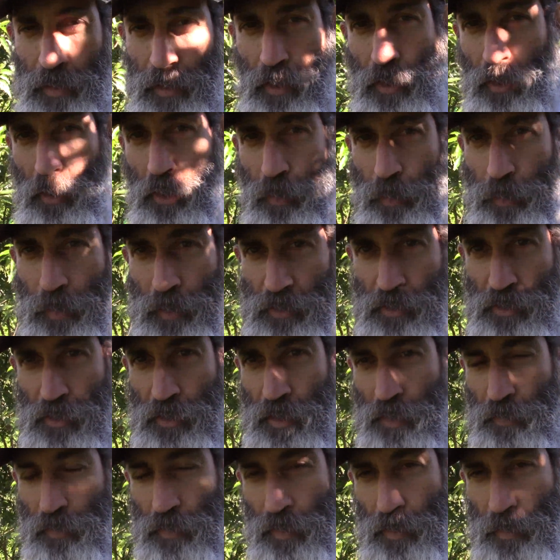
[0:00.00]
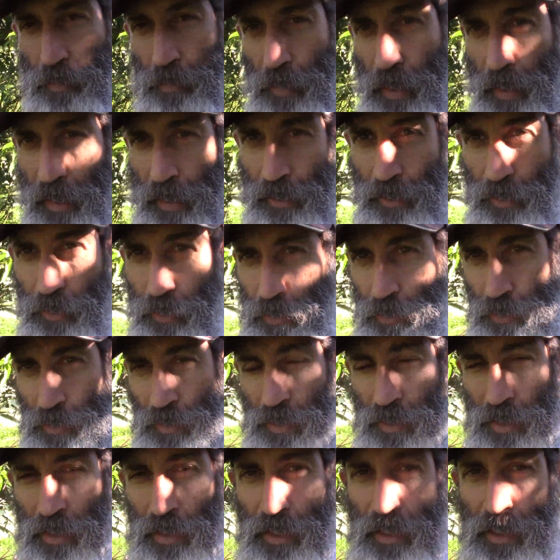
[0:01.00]
a whole bunch of different
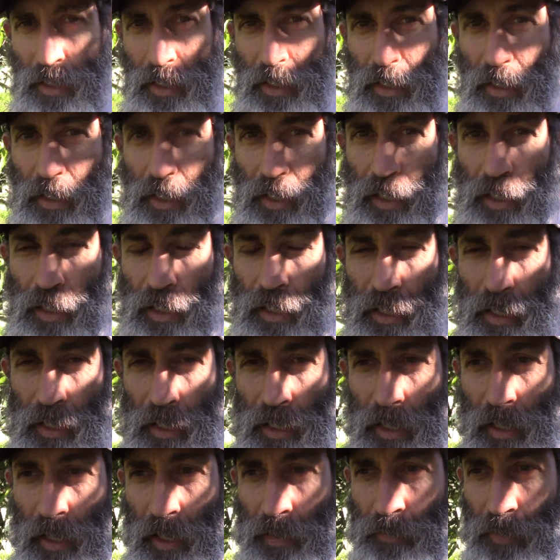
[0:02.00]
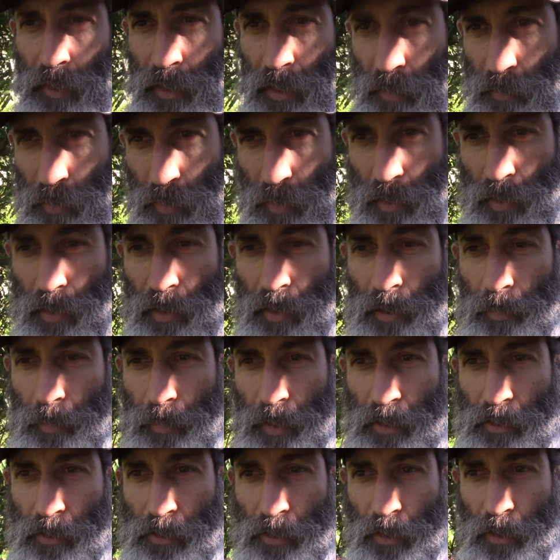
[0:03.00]
mangoes. And I've interviewed her on
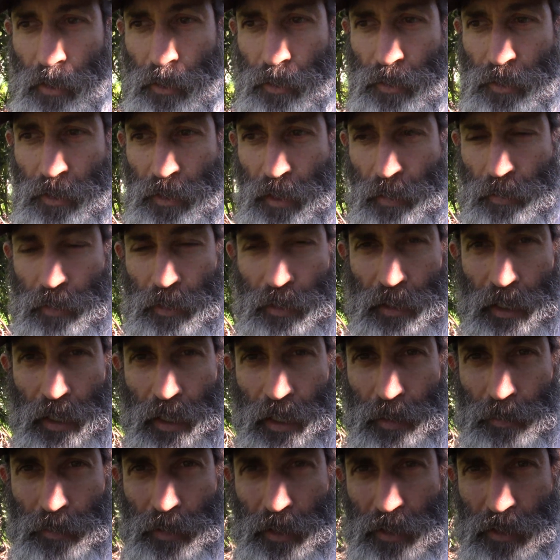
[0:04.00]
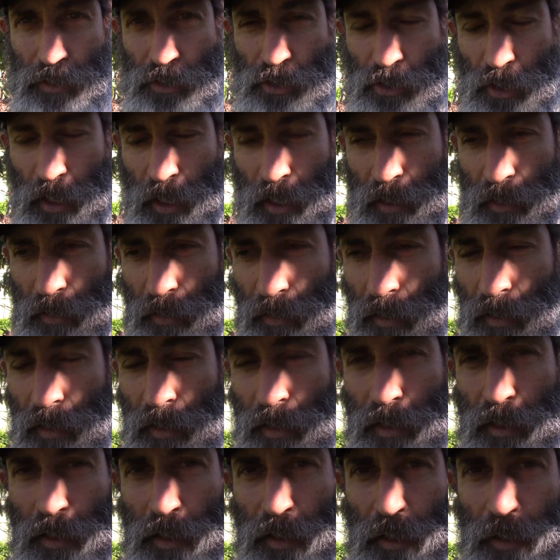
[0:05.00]
my show several times on this channel.
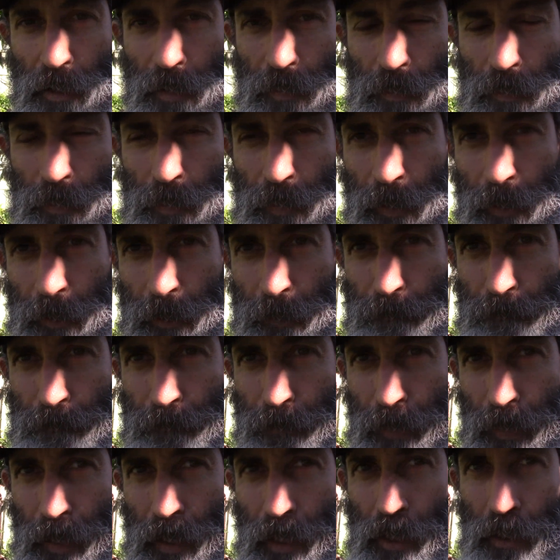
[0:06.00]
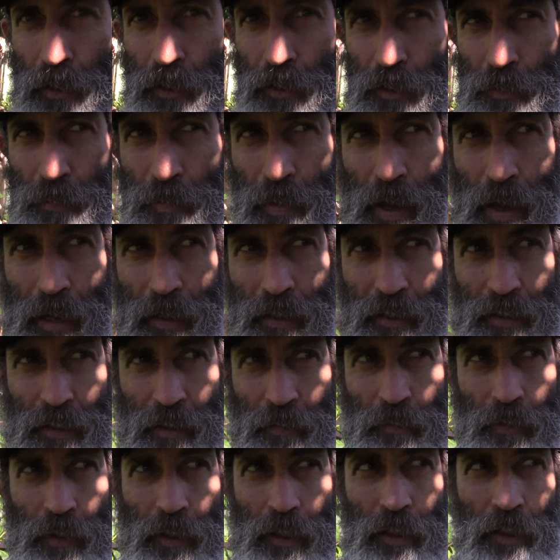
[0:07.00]
But I look back at
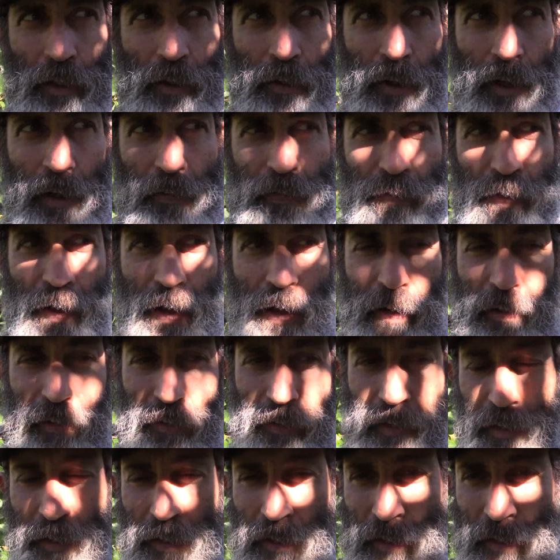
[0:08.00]
some video I found